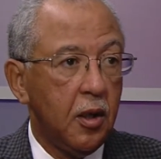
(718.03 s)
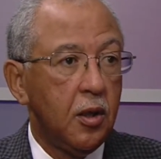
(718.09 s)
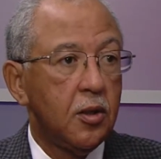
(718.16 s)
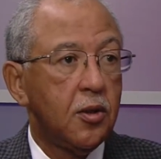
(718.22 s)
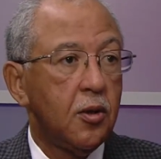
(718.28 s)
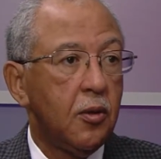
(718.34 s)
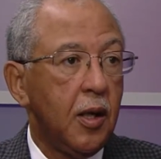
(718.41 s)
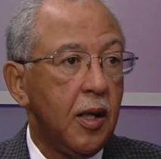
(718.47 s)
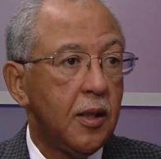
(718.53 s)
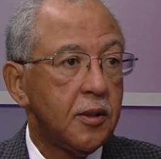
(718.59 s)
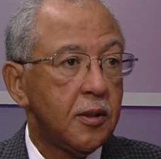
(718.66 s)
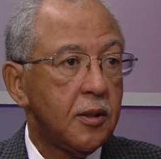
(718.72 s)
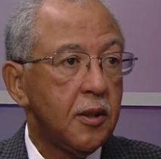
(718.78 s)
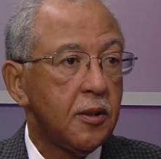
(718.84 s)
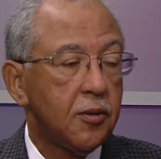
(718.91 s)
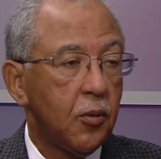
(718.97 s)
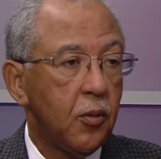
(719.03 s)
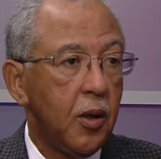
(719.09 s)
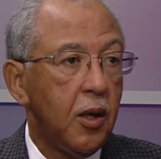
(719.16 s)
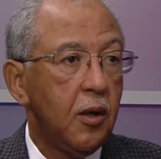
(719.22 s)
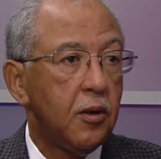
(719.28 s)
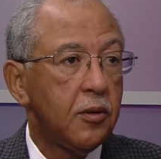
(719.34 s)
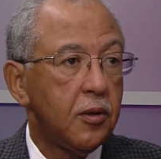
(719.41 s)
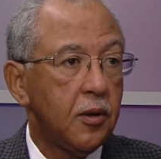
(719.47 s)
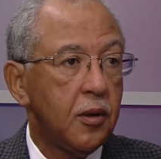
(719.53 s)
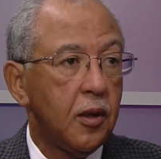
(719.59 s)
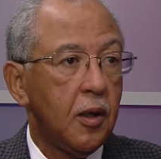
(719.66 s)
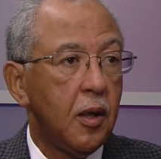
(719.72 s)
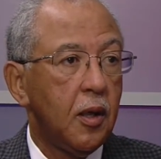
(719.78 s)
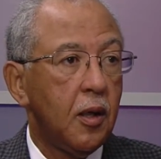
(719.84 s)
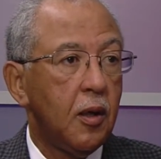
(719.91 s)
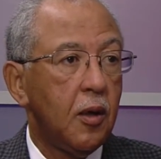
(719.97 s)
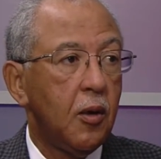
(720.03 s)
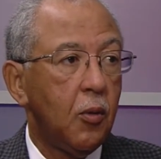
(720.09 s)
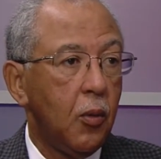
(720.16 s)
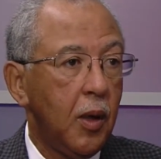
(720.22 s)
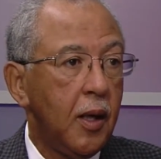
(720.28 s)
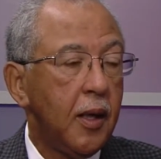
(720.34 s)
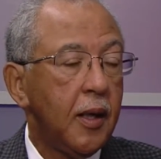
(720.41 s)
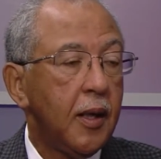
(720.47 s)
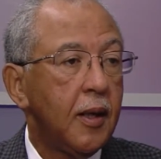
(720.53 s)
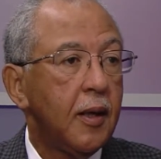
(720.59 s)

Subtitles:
So as the disc wears away,